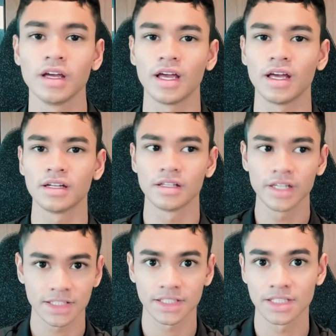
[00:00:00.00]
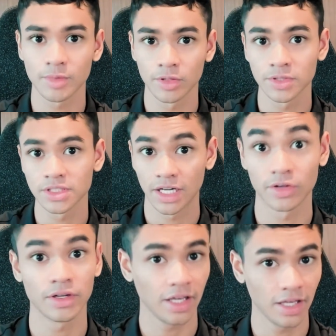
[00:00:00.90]
and the next exam onwards I
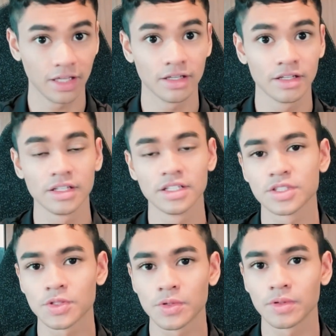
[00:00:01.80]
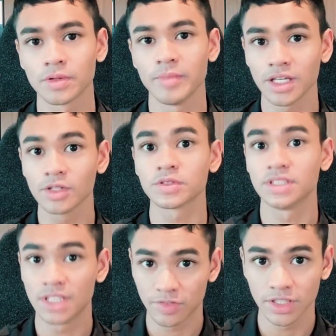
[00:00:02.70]
got A. So making notes
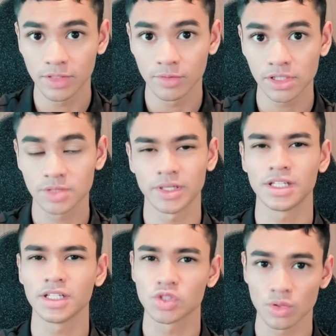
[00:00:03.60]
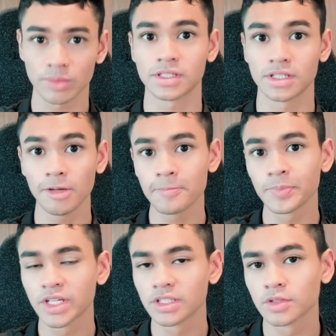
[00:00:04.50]
definitely works, but it takes so much time,
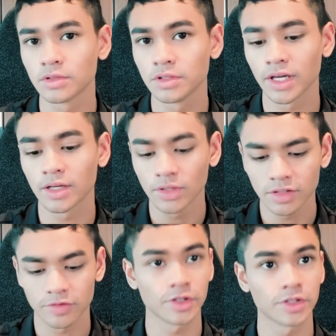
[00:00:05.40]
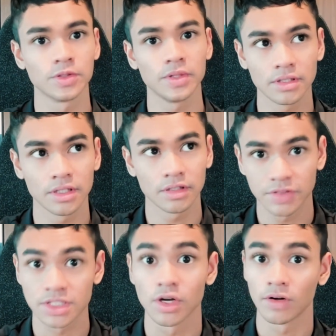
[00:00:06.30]
so you can only afford to do it if
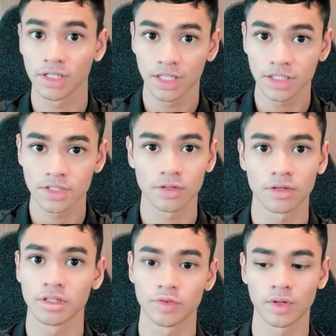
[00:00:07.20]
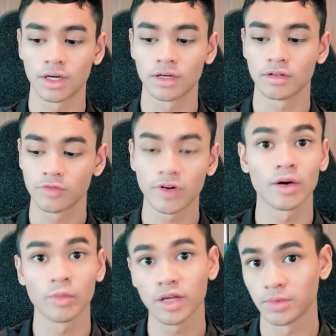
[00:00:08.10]
it's the holidays or if you are
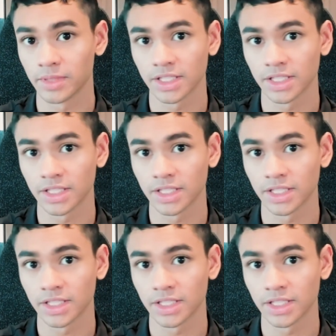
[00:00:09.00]
far away from the